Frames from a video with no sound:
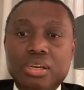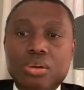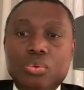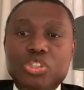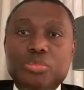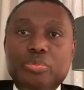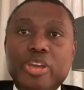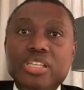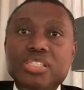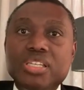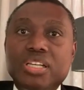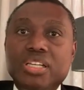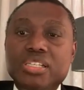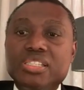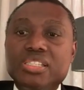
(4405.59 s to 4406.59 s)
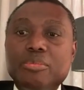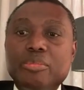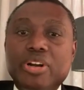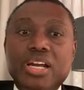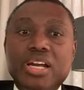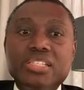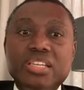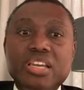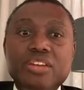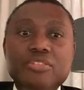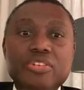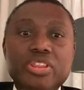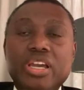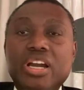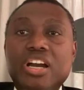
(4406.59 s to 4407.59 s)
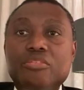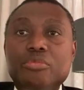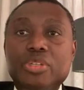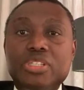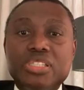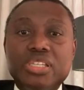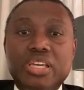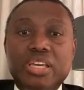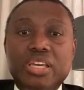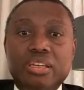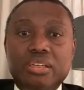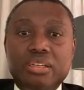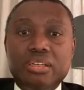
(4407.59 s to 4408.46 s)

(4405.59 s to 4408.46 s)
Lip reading: which basically summarize everything I've been saying.